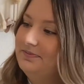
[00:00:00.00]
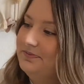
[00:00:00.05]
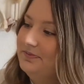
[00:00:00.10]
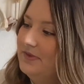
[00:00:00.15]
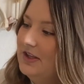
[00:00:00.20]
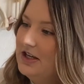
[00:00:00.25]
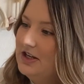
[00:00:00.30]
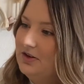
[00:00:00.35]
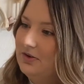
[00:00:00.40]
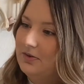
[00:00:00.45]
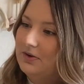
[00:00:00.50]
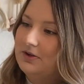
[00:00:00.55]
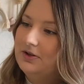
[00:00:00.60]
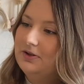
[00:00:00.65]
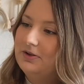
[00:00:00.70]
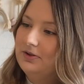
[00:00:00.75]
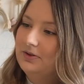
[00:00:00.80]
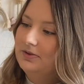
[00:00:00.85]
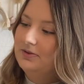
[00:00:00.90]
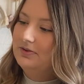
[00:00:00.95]

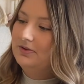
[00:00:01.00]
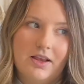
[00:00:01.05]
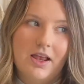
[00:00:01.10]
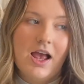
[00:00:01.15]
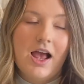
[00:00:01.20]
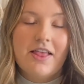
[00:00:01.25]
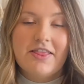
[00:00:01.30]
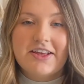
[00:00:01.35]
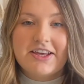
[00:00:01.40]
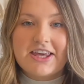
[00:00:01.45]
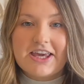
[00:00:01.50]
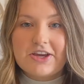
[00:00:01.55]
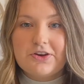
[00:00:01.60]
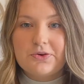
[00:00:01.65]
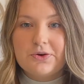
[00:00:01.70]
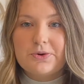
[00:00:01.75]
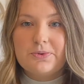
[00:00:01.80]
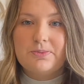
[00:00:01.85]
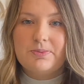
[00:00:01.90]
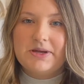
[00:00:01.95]
Kikaroo
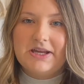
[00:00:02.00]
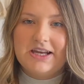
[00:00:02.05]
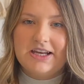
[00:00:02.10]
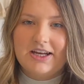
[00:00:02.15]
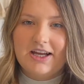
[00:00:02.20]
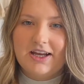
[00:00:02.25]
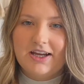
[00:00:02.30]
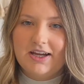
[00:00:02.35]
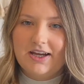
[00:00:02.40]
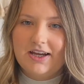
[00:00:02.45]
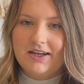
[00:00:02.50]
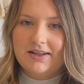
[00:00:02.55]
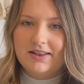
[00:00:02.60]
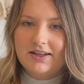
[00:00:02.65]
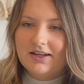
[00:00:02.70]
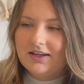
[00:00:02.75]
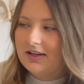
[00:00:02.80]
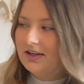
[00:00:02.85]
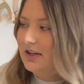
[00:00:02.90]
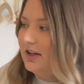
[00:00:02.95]
Peanut, I
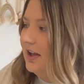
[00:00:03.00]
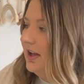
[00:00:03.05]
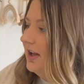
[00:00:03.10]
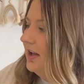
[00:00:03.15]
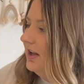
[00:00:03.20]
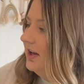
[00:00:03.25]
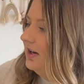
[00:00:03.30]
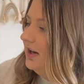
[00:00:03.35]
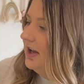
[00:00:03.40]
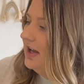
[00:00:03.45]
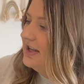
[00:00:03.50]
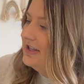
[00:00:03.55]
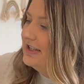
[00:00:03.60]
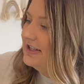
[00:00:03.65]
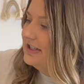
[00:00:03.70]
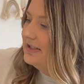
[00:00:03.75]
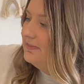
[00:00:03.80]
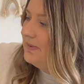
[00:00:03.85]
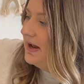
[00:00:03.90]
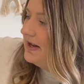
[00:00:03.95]
think. And it's
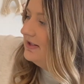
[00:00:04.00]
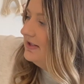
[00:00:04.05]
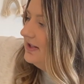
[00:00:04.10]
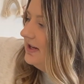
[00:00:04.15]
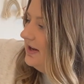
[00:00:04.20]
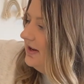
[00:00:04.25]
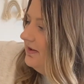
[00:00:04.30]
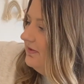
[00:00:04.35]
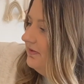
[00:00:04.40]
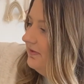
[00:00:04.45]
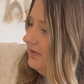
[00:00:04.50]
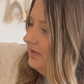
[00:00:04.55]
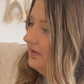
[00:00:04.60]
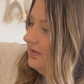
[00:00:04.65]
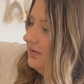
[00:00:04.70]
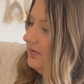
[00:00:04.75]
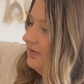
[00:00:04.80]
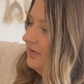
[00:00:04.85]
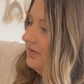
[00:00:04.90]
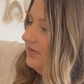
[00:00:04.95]
expensive.
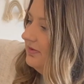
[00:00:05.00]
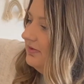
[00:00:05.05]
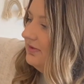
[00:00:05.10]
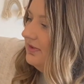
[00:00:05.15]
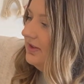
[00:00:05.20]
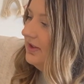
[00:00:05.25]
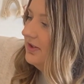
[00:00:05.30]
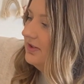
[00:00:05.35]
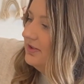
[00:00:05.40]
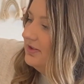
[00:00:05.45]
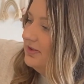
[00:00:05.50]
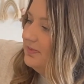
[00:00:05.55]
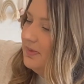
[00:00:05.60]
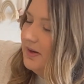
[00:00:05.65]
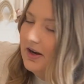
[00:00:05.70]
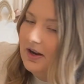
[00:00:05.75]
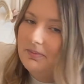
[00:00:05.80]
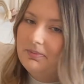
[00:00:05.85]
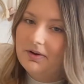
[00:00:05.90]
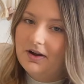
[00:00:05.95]
There's
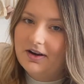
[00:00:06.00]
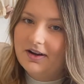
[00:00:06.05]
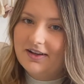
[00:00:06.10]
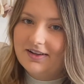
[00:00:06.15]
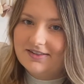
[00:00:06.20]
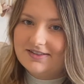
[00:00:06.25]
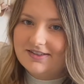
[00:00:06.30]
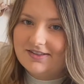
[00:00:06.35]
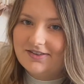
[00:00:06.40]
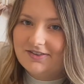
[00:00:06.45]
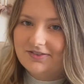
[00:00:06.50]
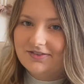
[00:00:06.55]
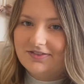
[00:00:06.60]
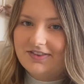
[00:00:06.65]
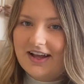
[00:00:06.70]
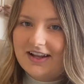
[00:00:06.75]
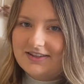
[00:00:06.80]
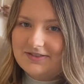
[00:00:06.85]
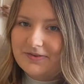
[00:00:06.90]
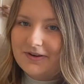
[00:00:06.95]
spit up on it, so
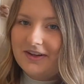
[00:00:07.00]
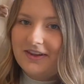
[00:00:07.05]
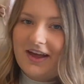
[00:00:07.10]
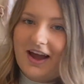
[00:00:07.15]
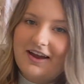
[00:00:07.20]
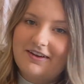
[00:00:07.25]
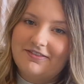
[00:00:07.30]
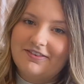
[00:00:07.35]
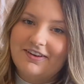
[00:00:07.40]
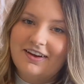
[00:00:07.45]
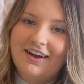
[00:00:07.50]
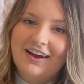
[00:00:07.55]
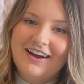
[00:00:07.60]
that's real life.